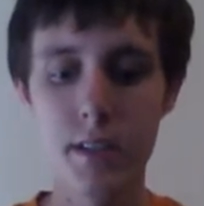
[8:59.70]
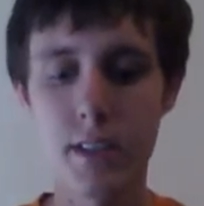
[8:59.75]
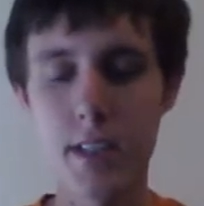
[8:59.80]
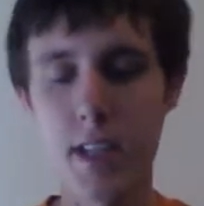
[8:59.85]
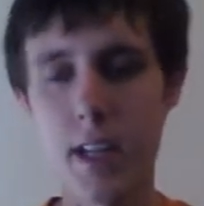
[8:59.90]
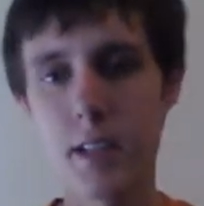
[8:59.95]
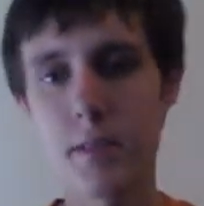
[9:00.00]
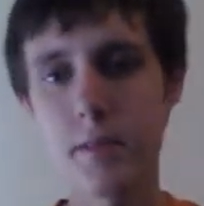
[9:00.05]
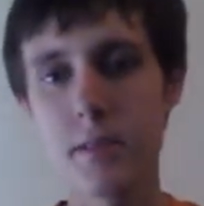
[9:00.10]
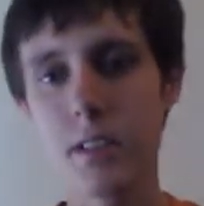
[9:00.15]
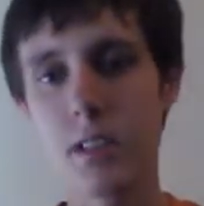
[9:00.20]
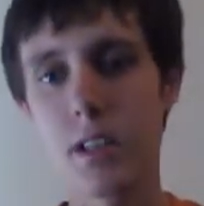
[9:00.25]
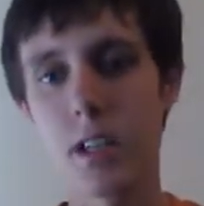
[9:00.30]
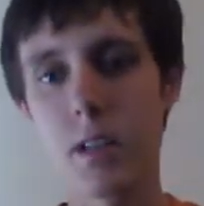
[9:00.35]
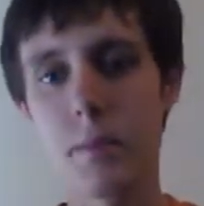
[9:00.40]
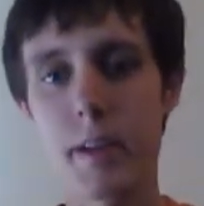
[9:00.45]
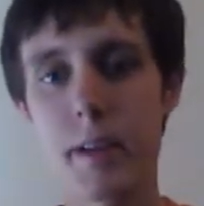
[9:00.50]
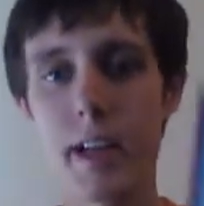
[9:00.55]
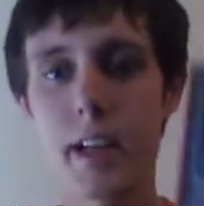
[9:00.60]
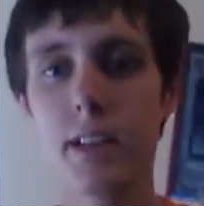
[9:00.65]
not
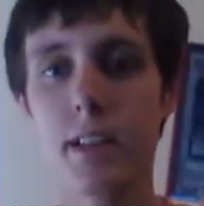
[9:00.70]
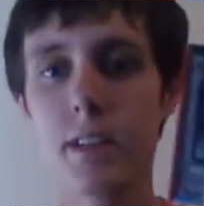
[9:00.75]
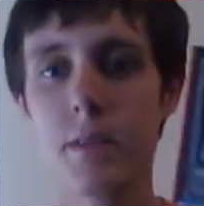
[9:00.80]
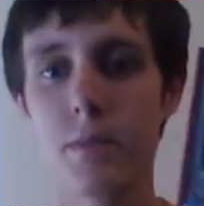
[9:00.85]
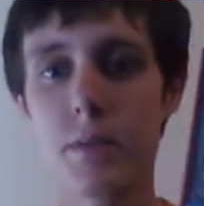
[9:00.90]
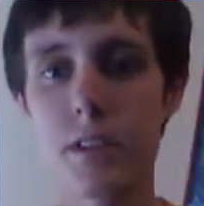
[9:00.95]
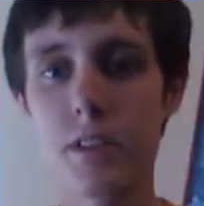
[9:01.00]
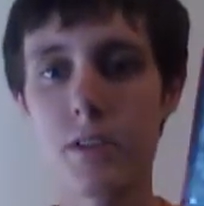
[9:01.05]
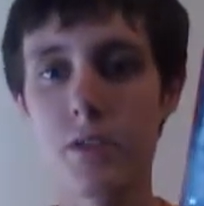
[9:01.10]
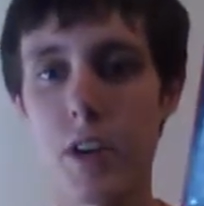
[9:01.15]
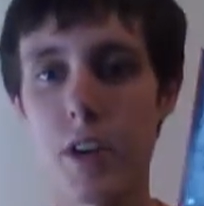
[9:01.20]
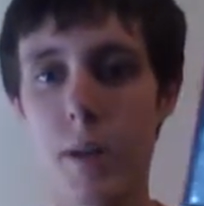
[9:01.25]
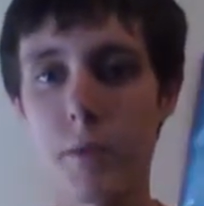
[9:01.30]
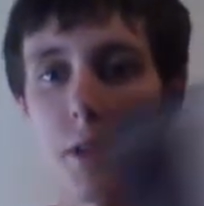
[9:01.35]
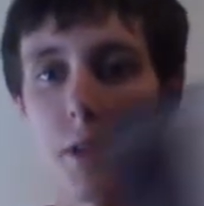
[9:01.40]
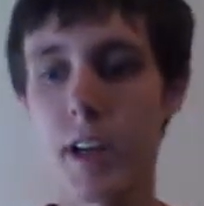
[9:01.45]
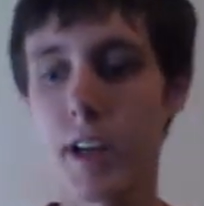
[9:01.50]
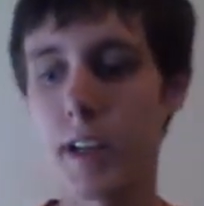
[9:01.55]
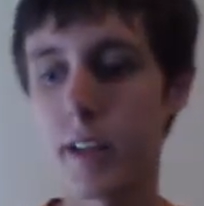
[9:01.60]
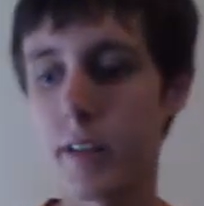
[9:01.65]
bad. 1 Scrap
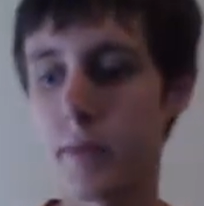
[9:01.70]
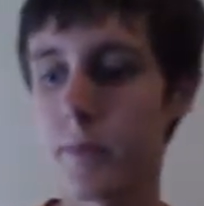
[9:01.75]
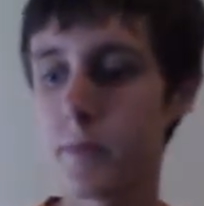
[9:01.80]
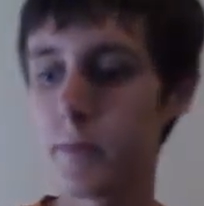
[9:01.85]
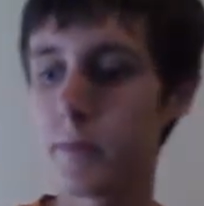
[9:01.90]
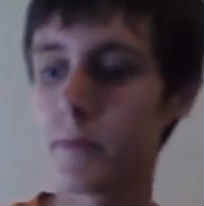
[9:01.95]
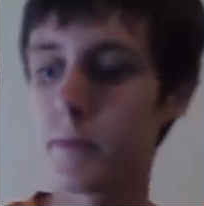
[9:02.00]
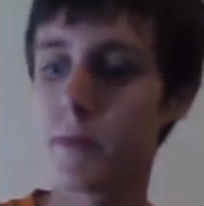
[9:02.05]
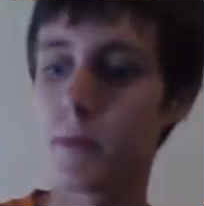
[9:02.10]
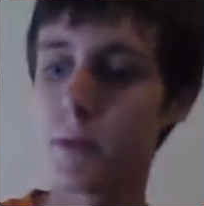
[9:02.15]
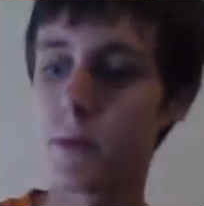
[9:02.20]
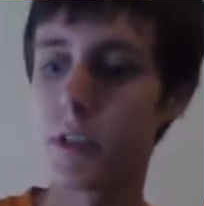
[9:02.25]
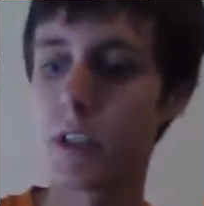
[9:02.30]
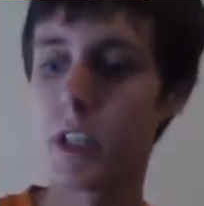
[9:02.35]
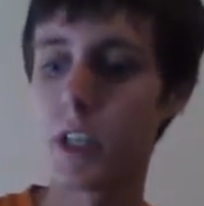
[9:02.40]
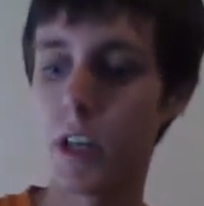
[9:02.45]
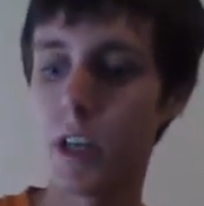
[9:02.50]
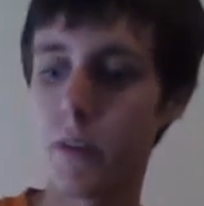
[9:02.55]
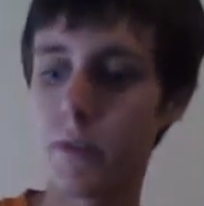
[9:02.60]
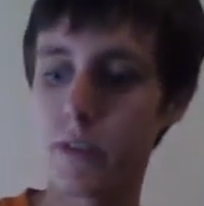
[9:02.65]
Dragon, really
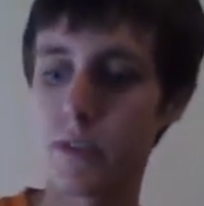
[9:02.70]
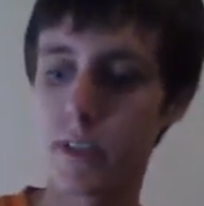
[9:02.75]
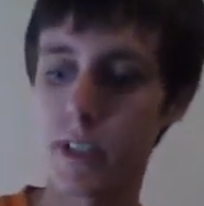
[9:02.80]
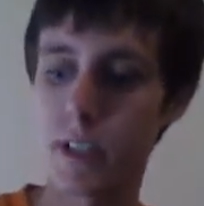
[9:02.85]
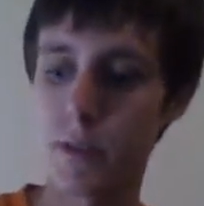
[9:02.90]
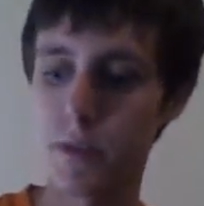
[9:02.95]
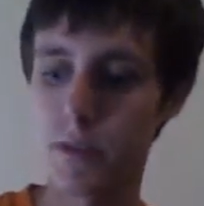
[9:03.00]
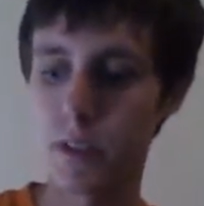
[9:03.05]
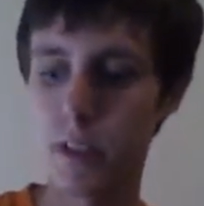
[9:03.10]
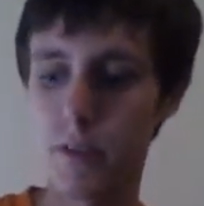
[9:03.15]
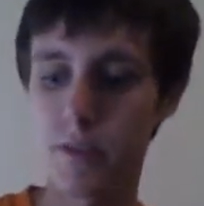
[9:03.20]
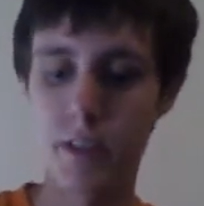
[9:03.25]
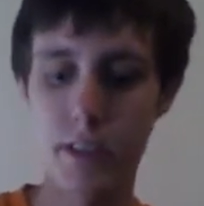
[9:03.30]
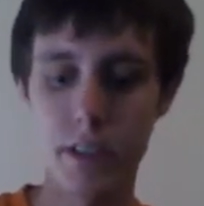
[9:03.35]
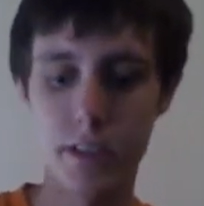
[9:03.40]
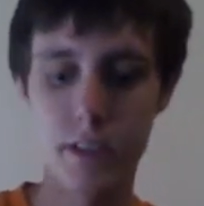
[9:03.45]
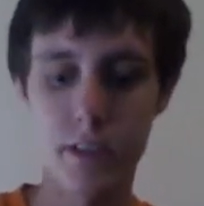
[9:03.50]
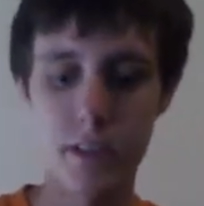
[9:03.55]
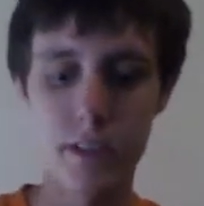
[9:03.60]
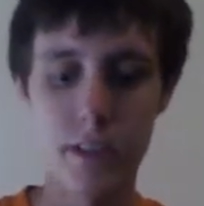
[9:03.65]
good card for this deck with Level
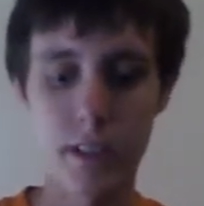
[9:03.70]
Leader and